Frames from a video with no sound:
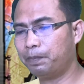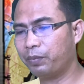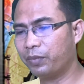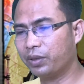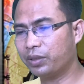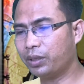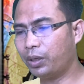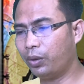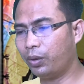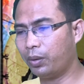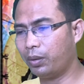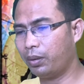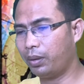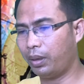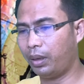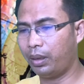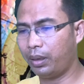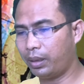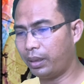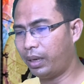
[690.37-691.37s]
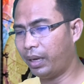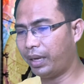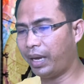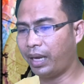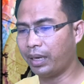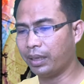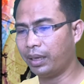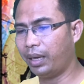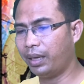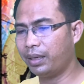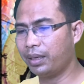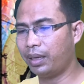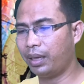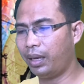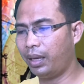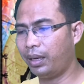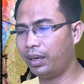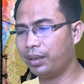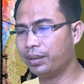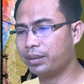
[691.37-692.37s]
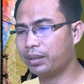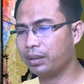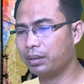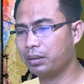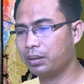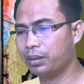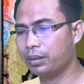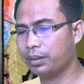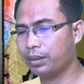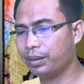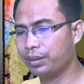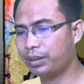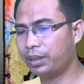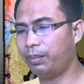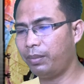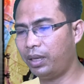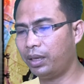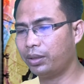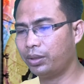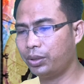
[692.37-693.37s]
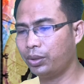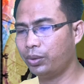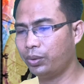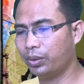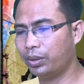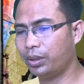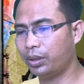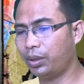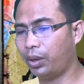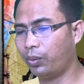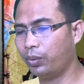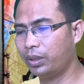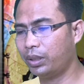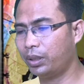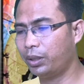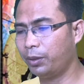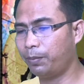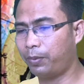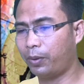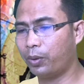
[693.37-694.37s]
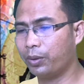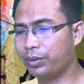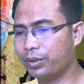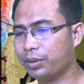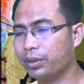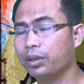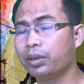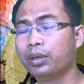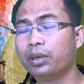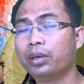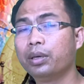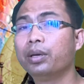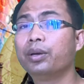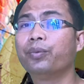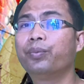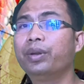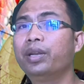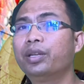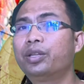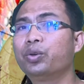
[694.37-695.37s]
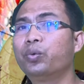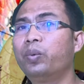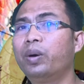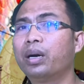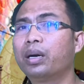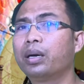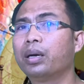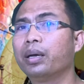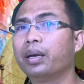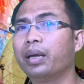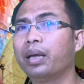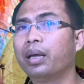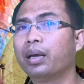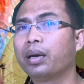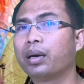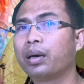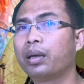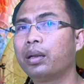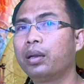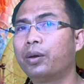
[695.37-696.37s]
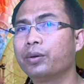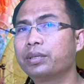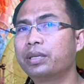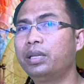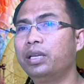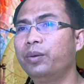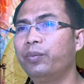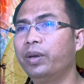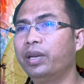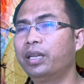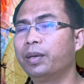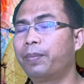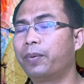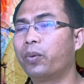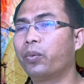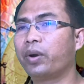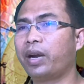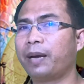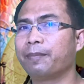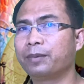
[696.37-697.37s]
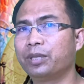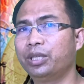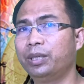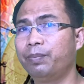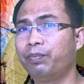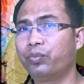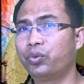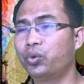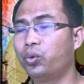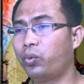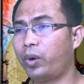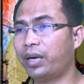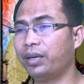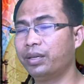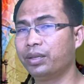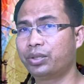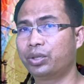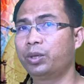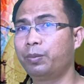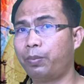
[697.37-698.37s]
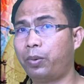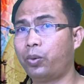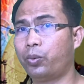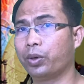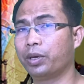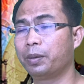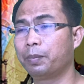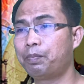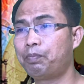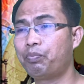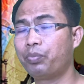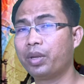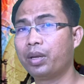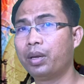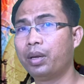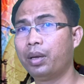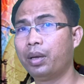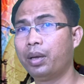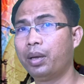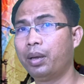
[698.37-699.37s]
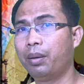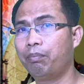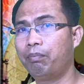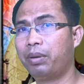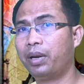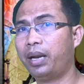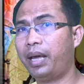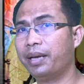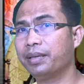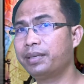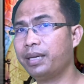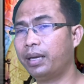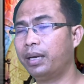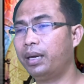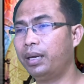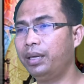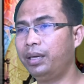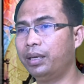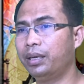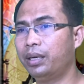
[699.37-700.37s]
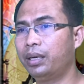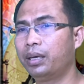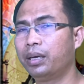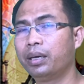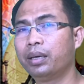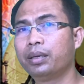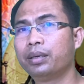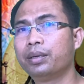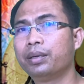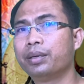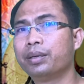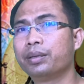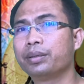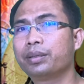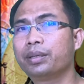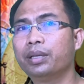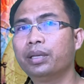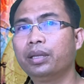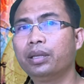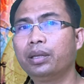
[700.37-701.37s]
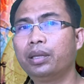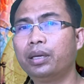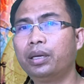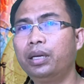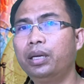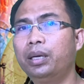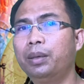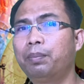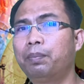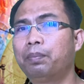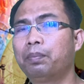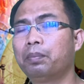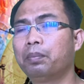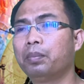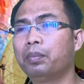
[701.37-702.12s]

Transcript: So again, it is similar to the donor reports. We need to work closely with the program team to write this report. But like I said earlier, since the